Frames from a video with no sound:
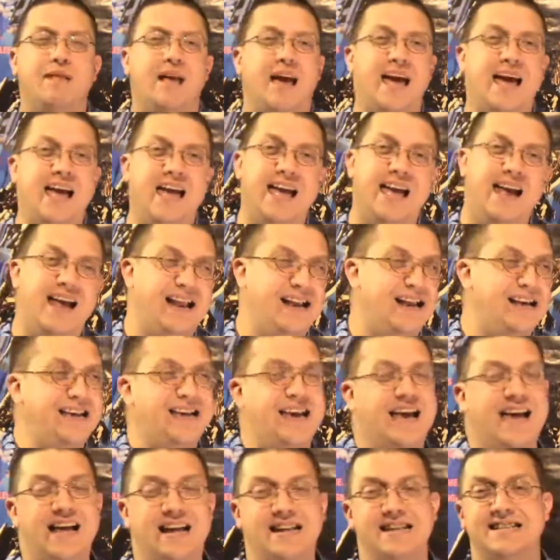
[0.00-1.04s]
And
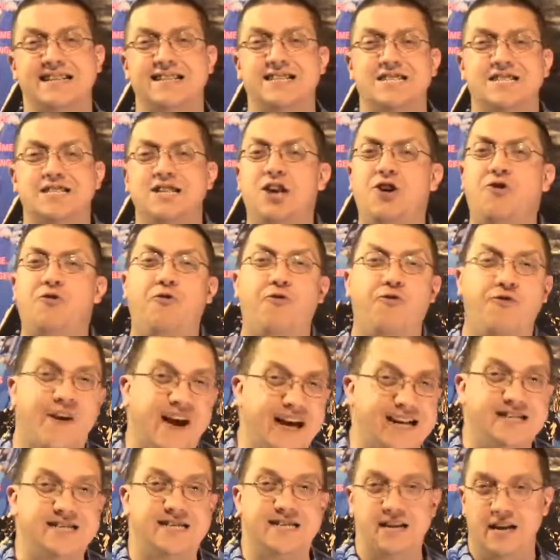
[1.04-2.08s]
again, the
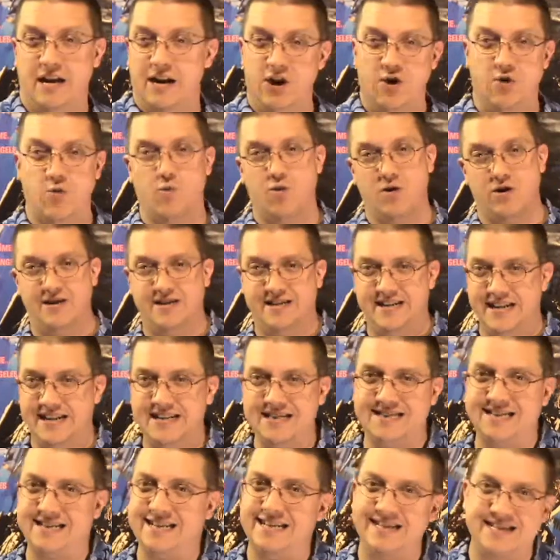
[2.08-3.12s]
effects in here were
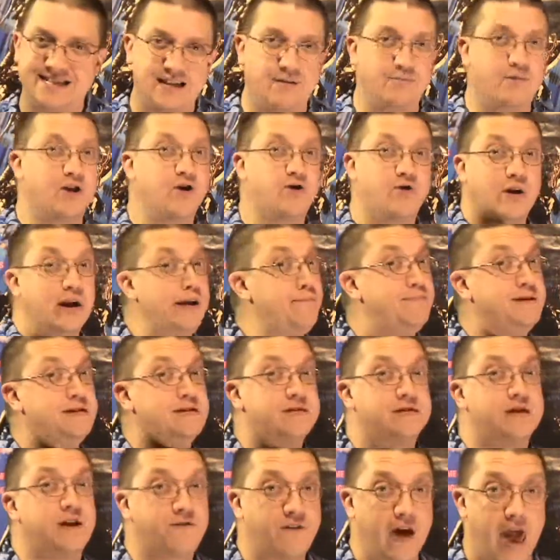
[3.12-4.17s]
decent. And some of the creepy
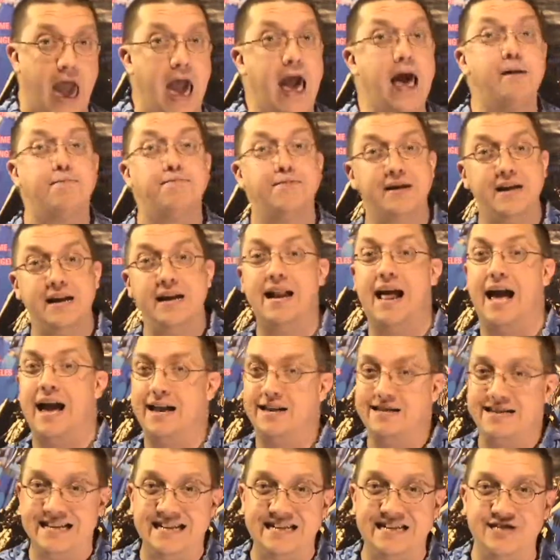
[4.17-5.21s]
stuff happening I
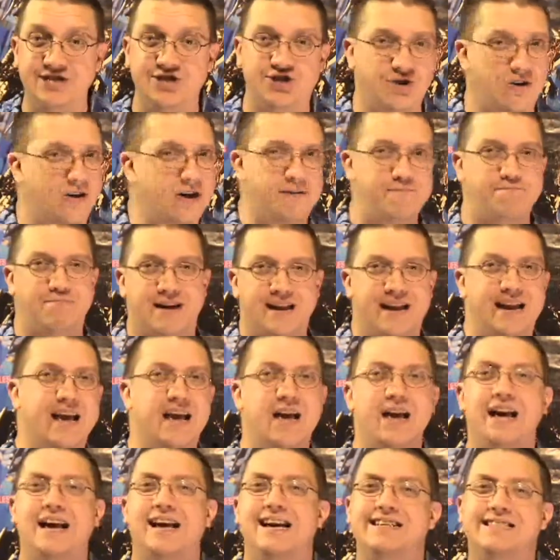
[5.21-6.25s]
did enjoy. But
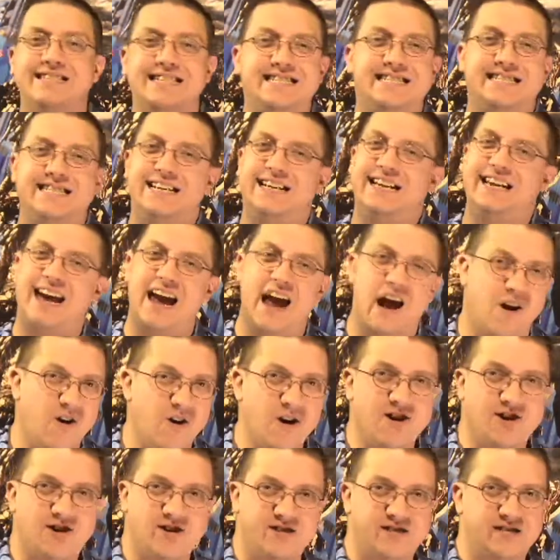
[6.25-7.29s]
just the
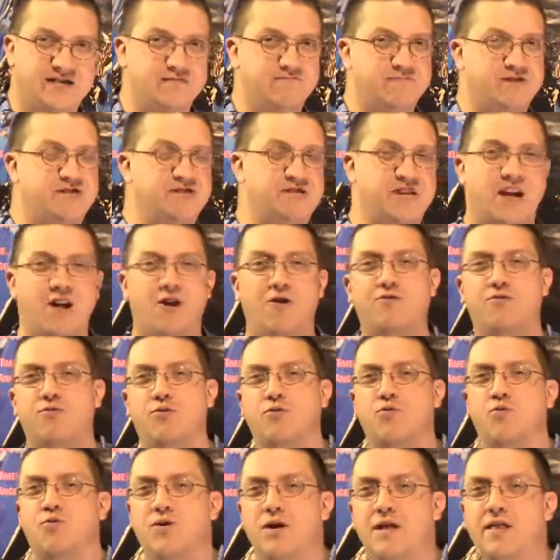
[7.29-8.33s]
characters themselves were
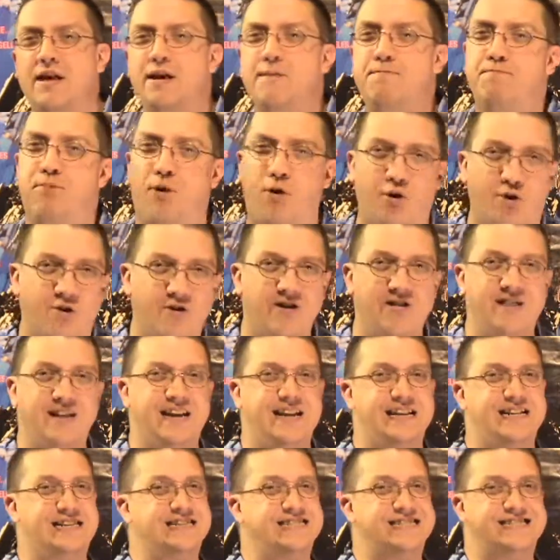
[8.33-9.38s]
really
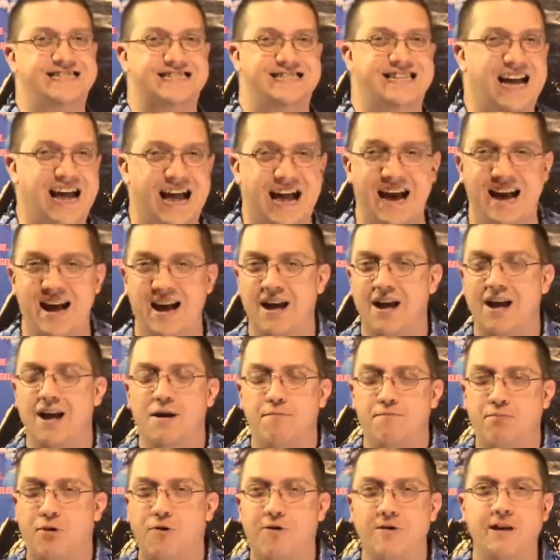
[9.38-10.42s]
poorly designed,
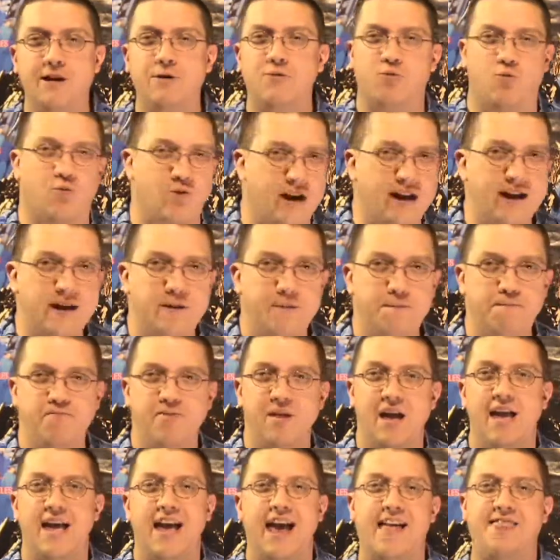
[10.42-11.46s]
poorly written.
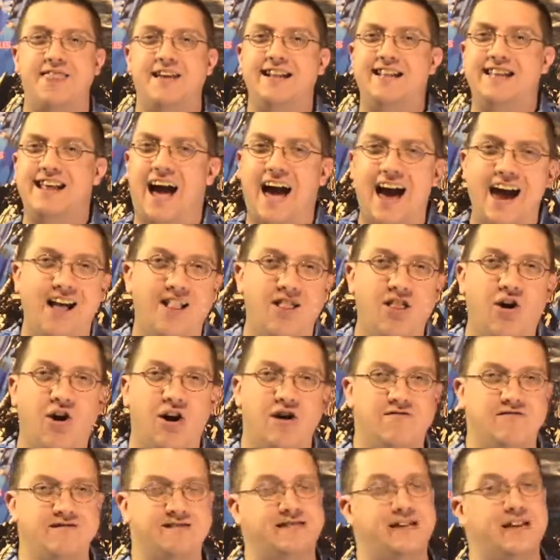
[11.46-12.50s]
And the
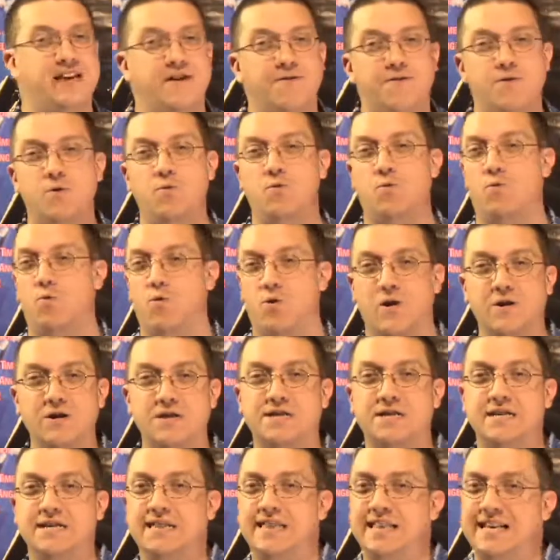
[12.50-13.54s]
dialogue was even
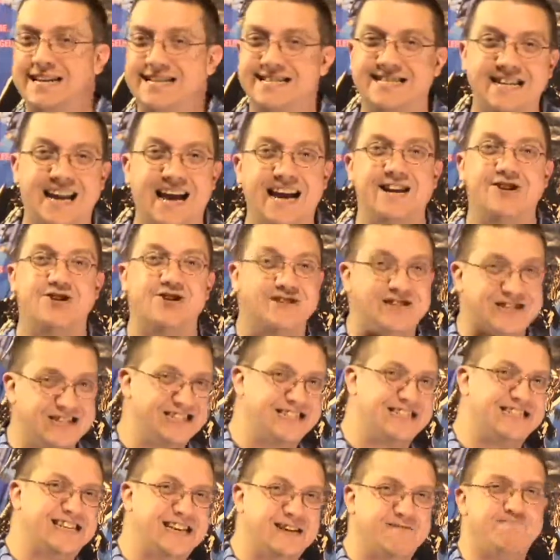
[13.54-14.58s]
worse in this. And I couldn't
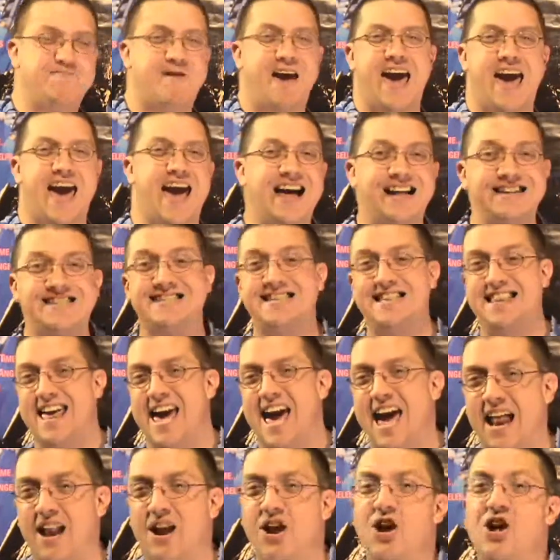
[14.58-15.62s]
just get past
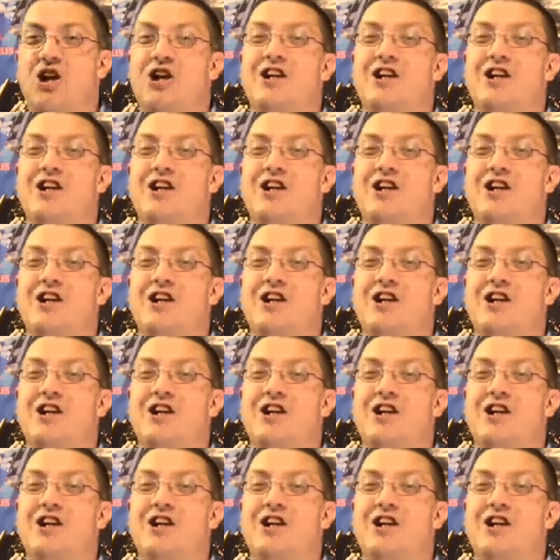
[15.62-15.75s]
that.